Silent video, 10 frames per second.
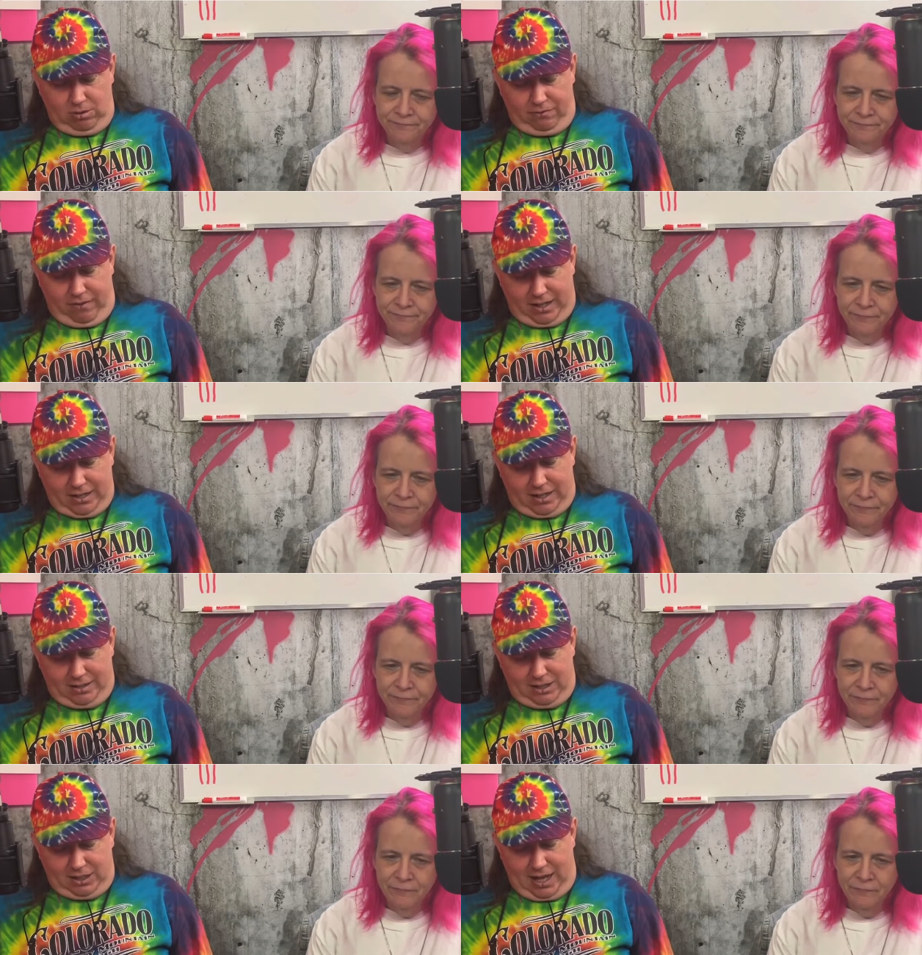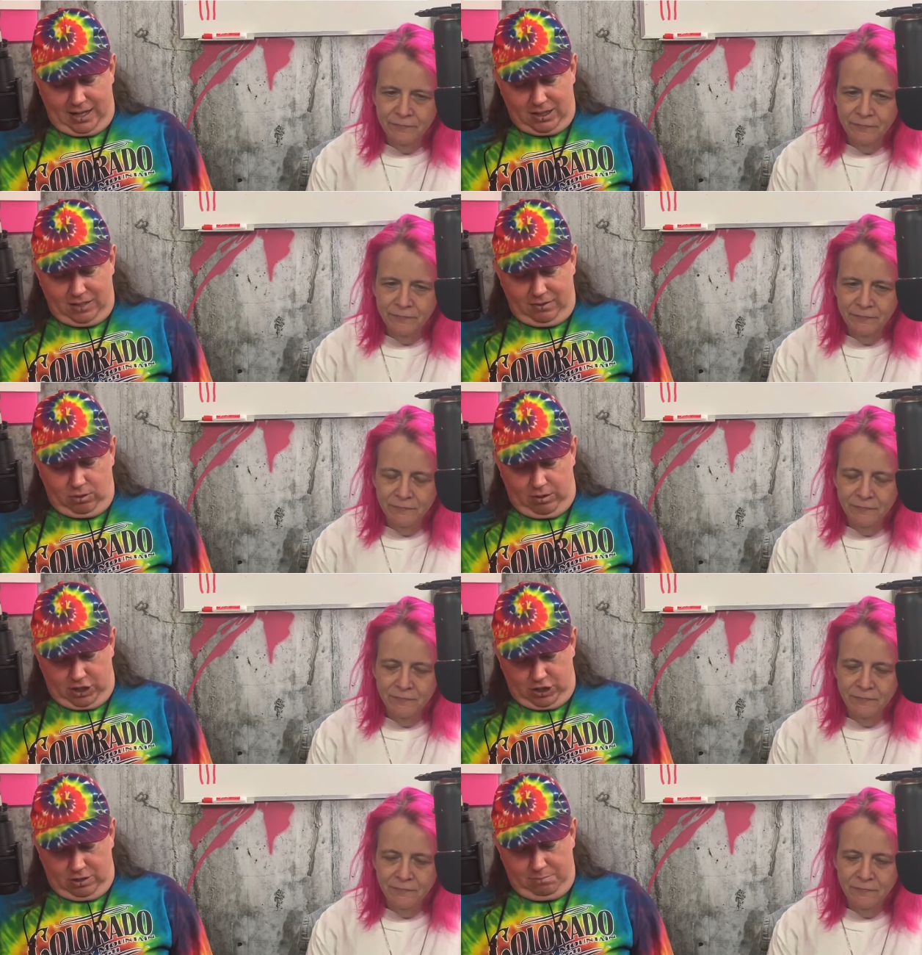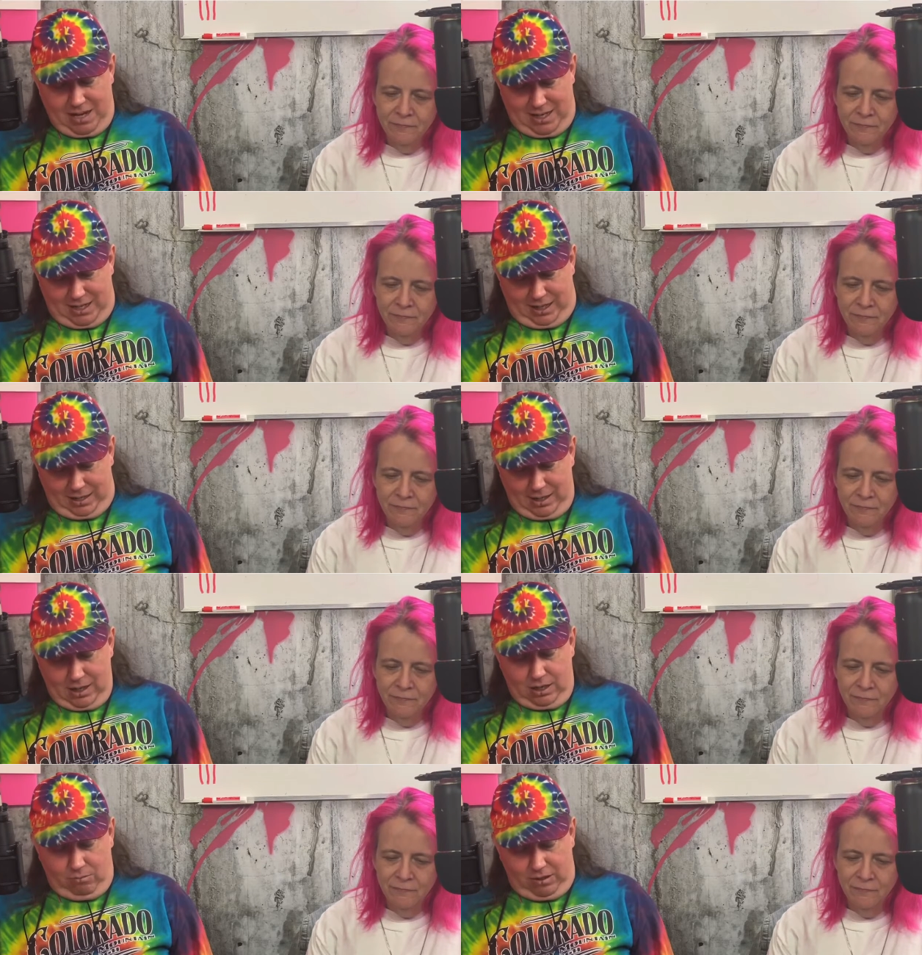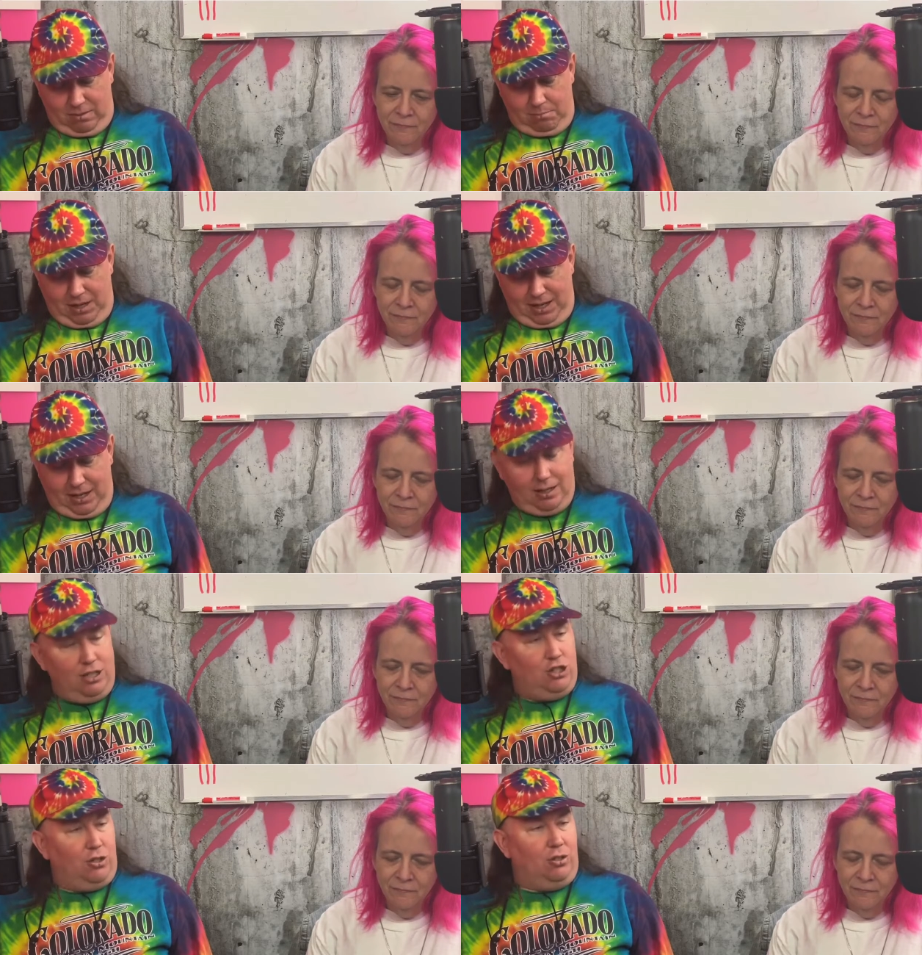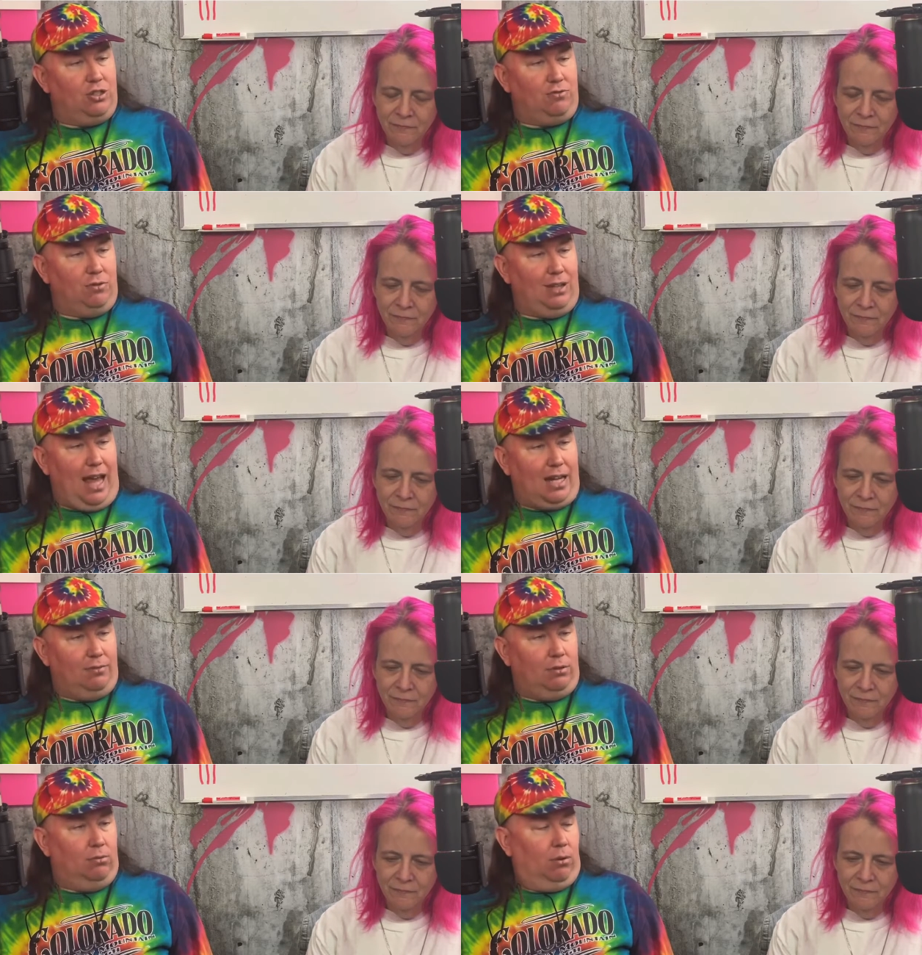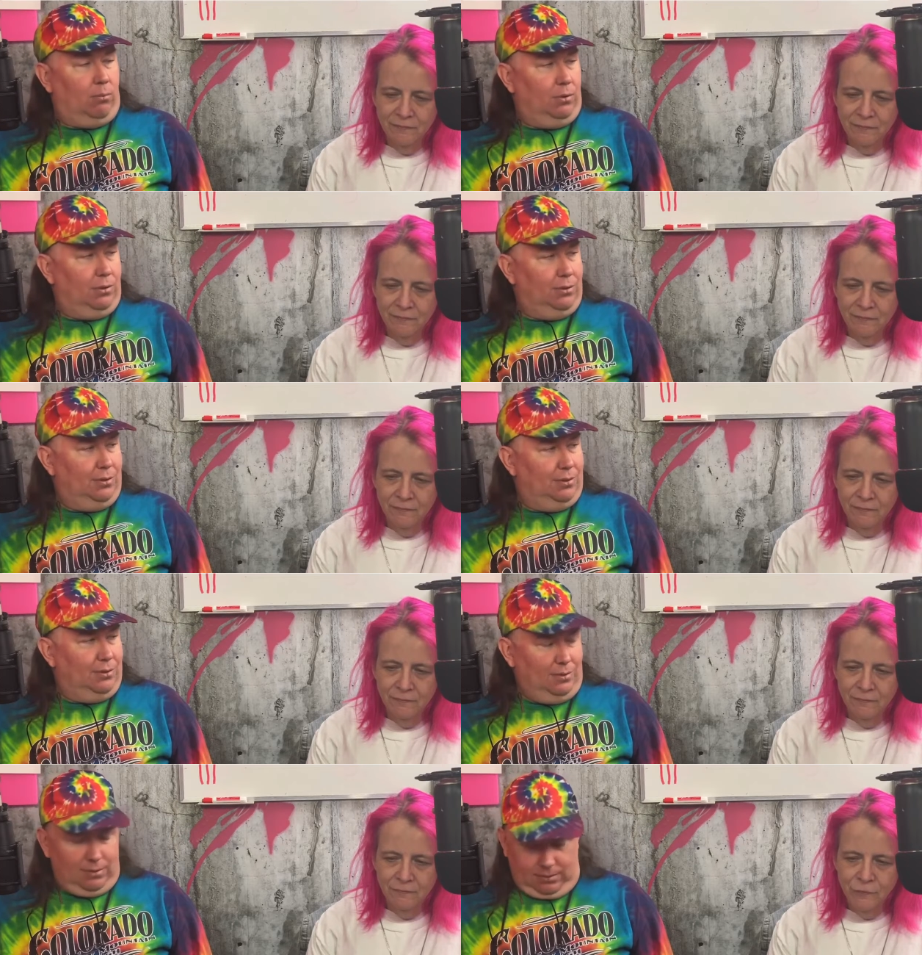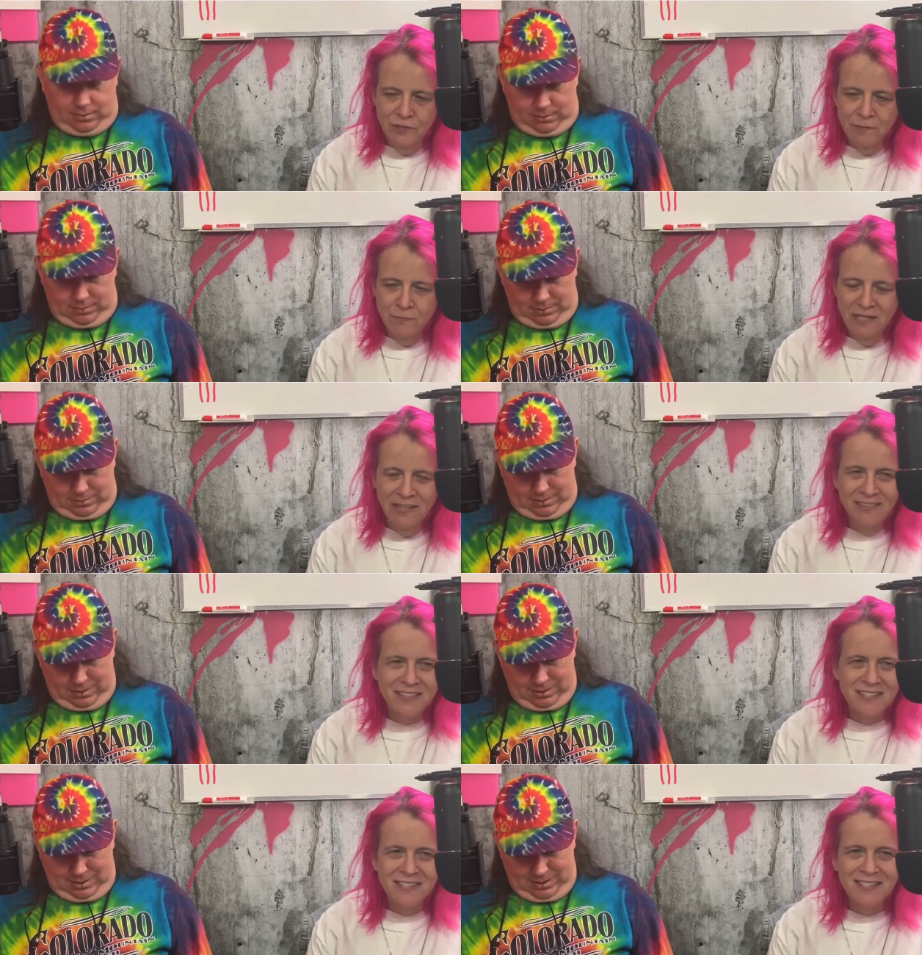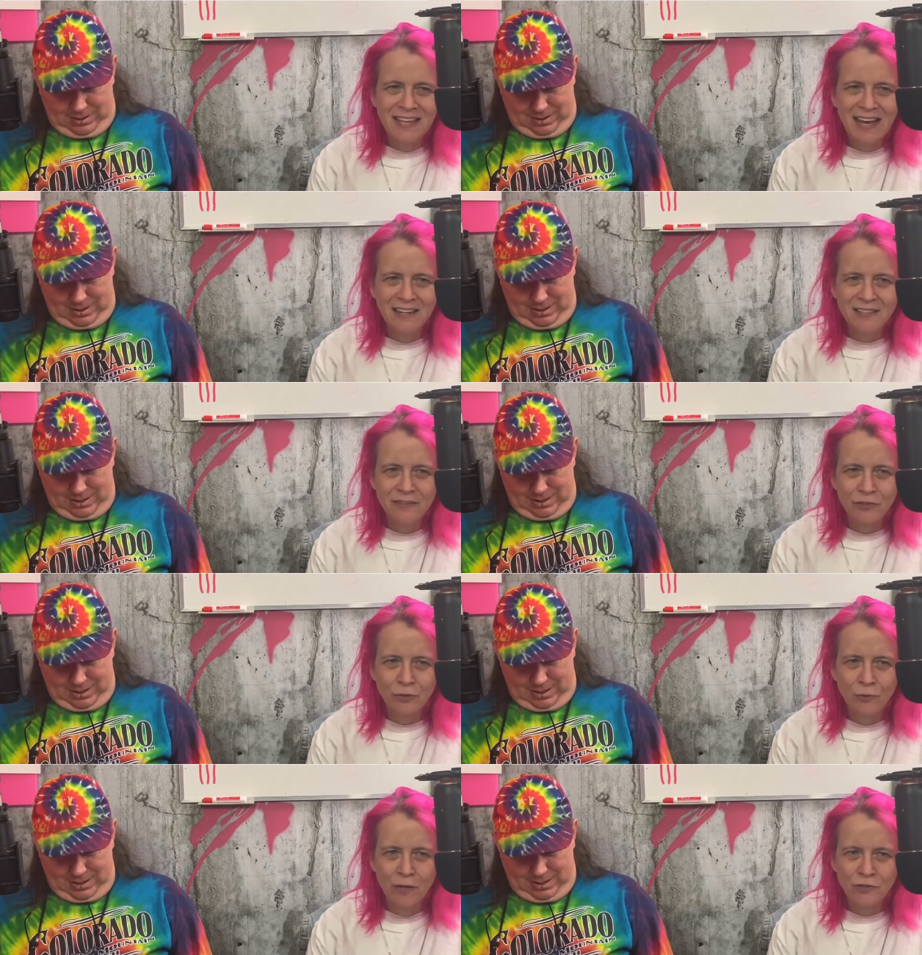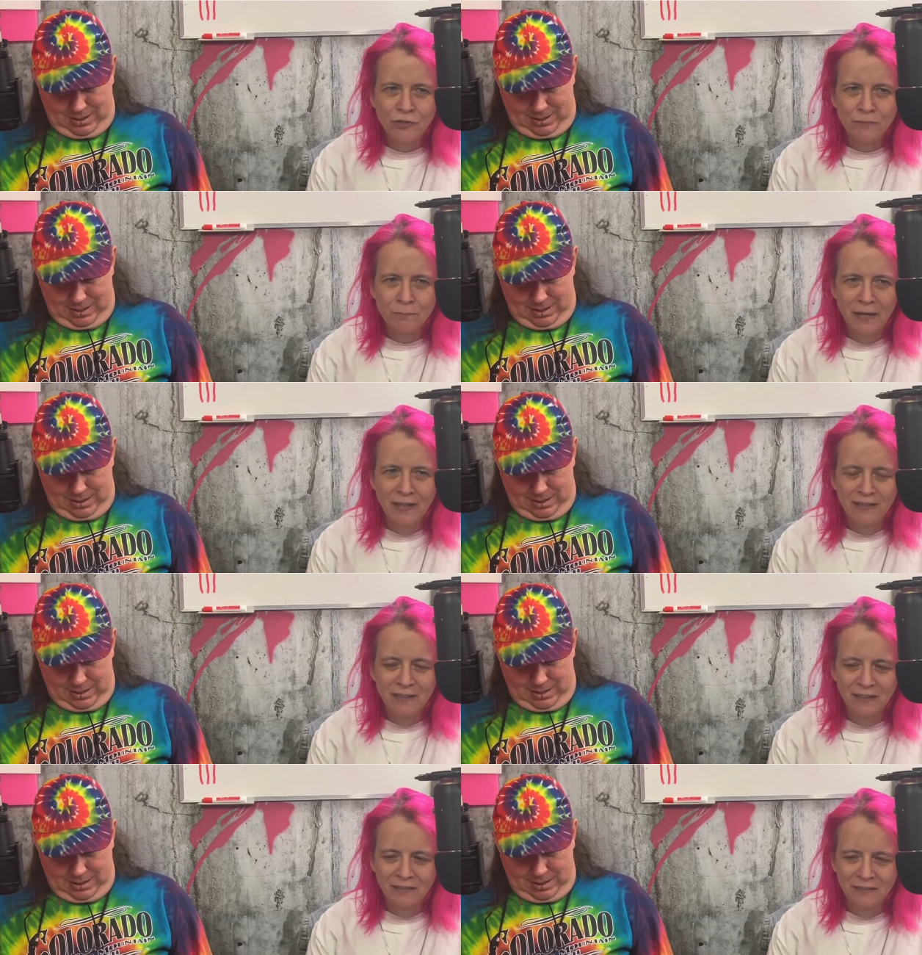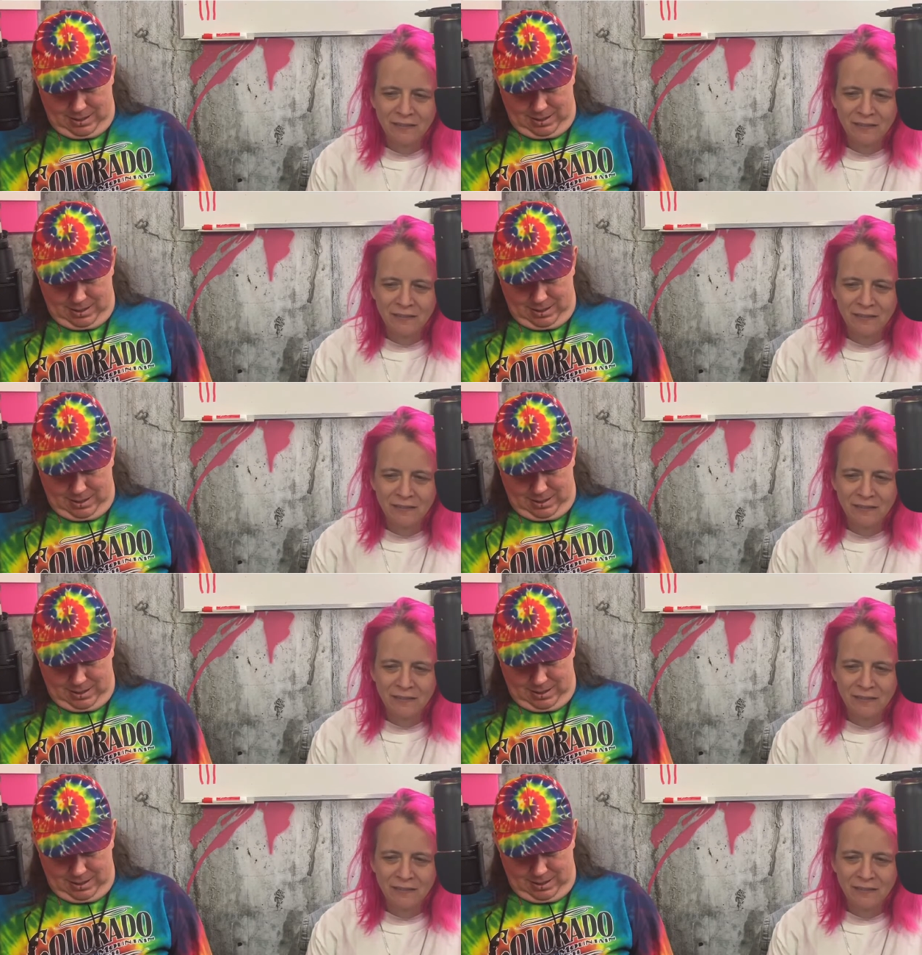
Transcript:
Speaker 1: effect on the status of a question pending when the meeting adjourns for lack of a quorum.
Speaker 2: What's it mean on the status of a question pending?